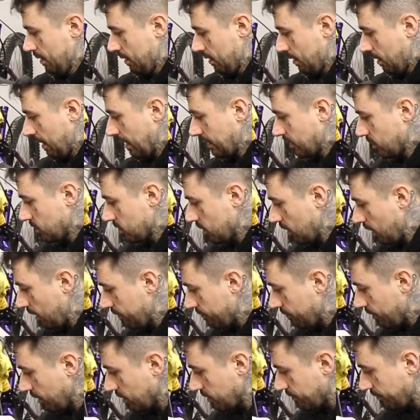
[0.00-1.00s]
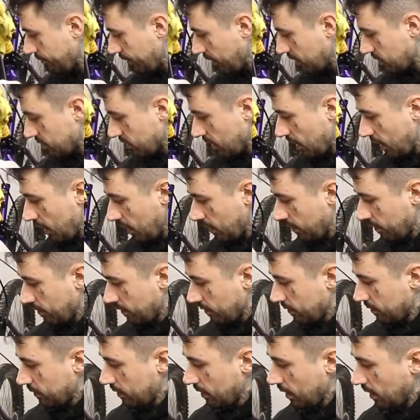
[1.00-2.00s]
let's see if this fits in
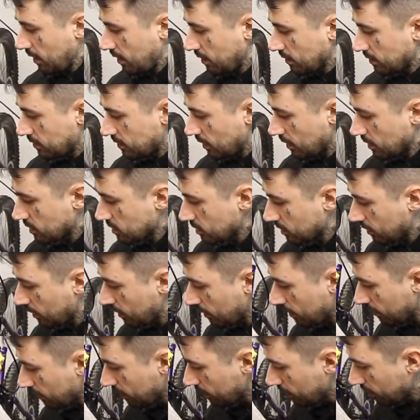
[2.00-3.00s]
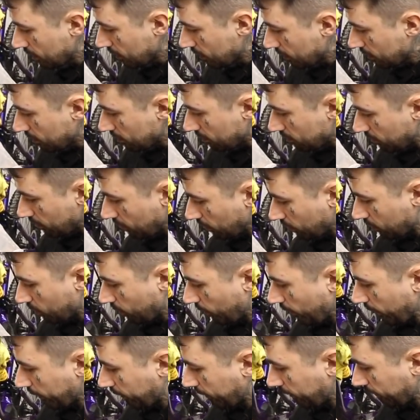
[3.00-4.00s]
the disc real
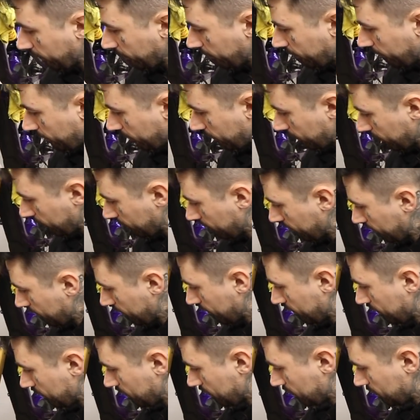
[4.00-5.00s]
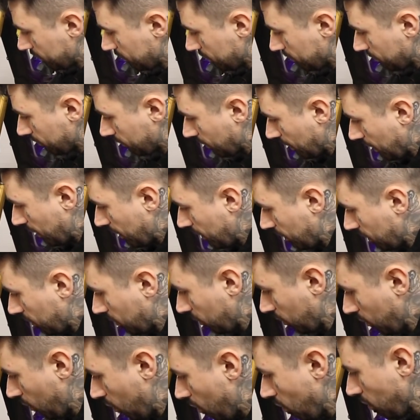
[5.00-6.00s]
quick. Okay,
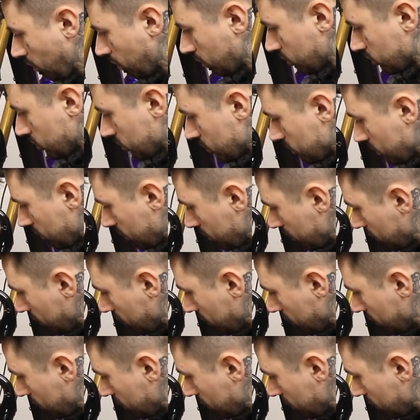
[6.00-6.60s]
looks